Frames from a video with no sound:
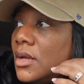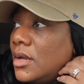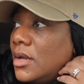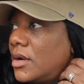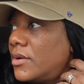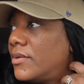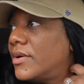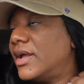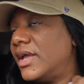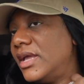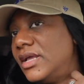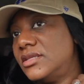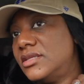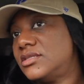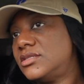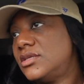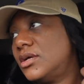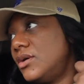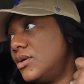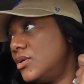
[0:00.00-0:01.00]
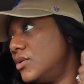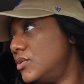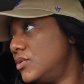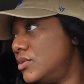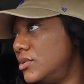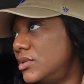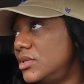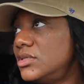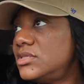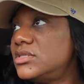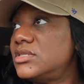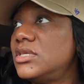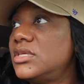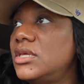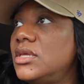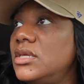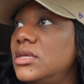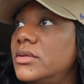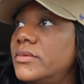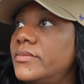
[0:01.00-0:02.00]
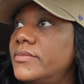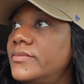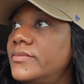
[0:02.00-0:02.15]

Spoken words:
All right, so let's see.